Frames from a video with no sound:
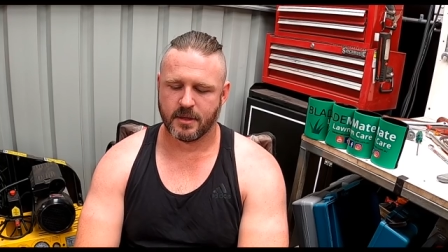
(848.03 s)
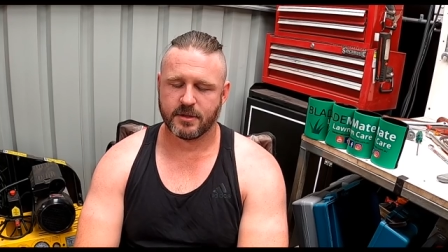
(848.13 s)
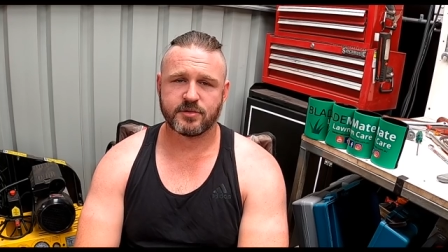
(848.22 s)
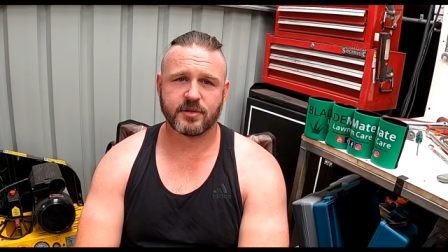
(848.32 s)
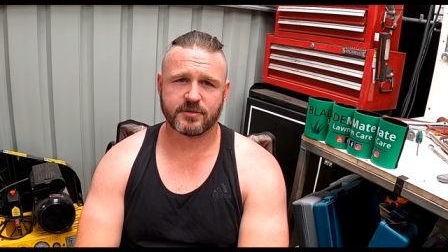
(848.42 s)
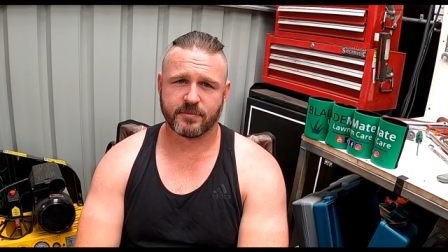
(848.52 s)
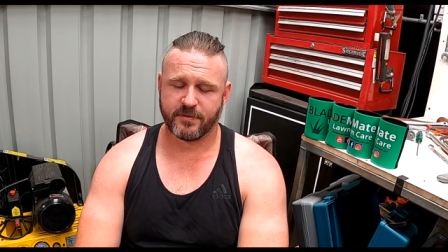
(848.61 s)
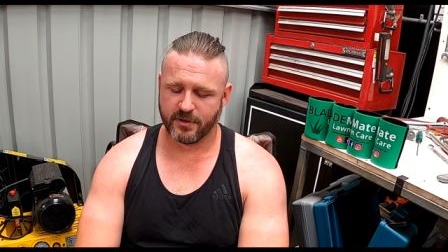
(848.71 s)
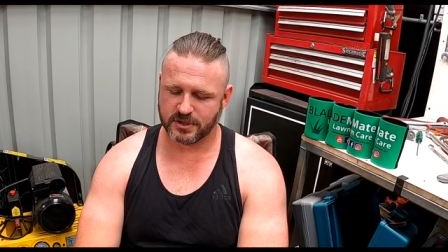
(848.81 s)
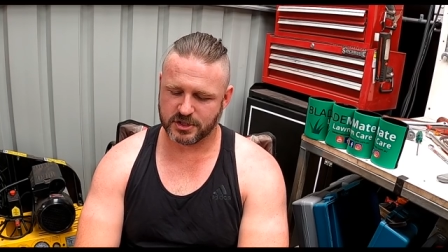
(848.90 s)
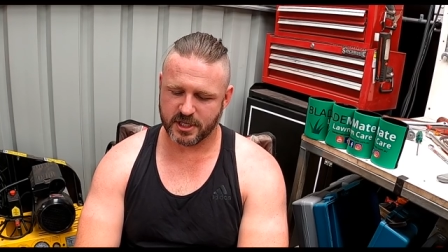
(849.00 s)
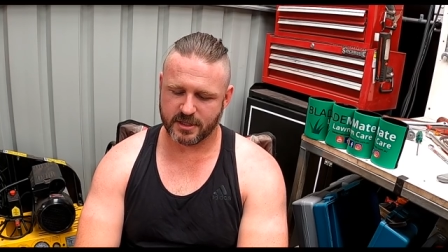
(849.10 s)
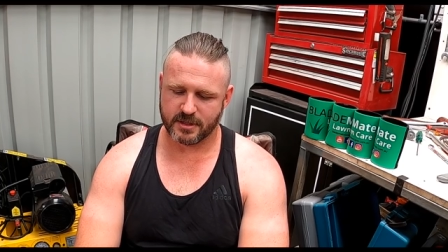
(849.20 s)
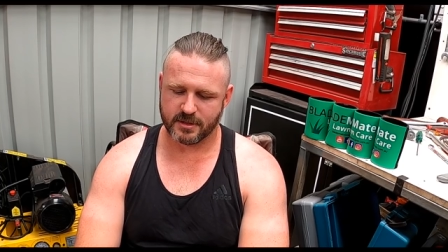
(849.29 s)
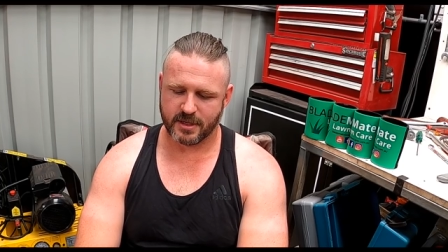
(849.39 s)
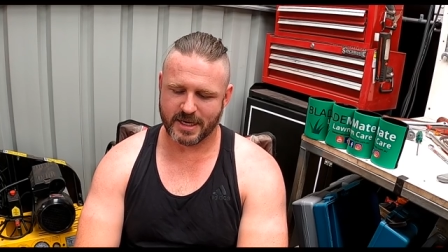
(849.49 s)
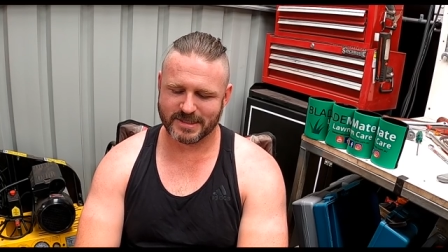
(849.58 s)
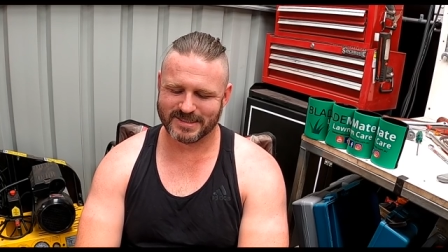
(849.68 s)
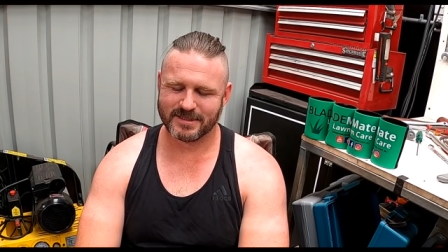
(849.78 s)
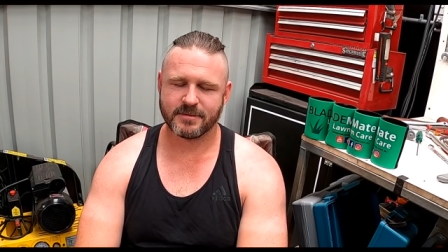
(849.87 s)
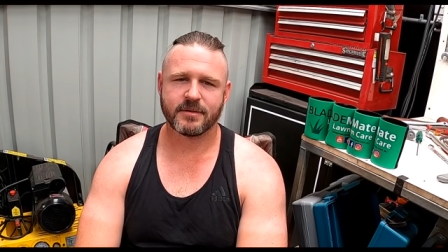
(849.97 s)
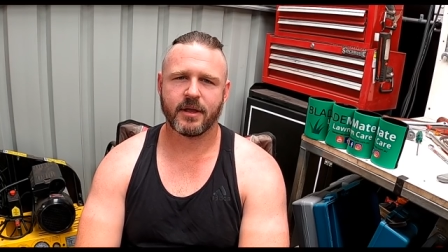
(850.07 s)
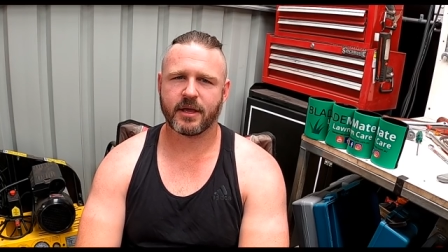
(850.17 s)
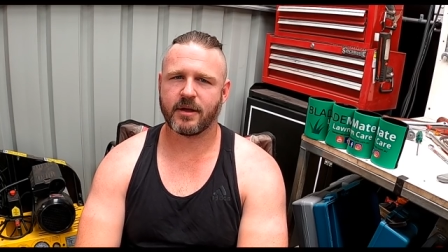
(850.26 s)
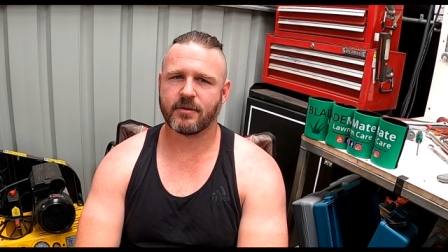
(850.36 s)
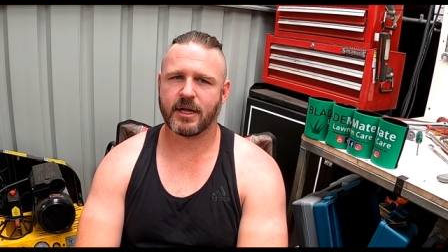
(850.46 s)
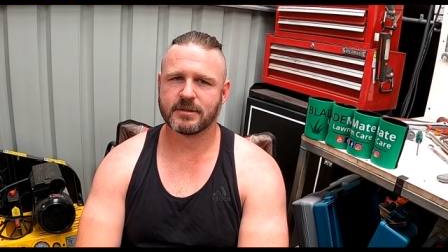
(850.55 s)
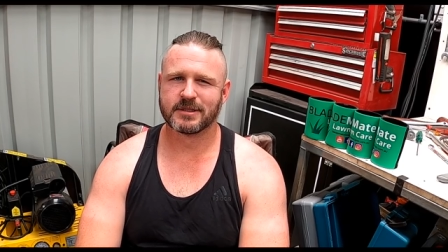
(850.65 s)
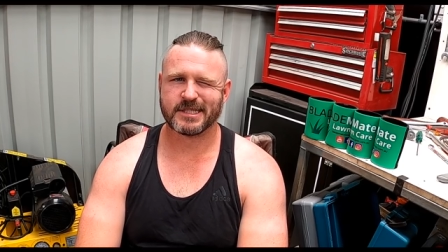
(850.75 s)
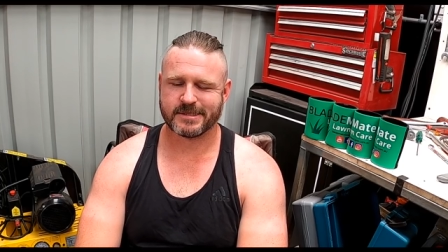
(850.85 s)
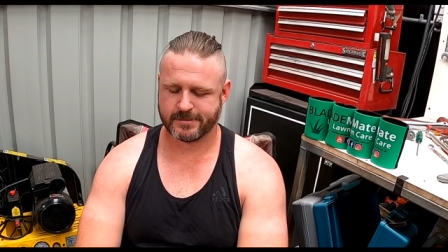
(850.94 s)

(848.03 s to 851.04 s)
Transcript: This one's from First Gen Hun. There you go, Hun.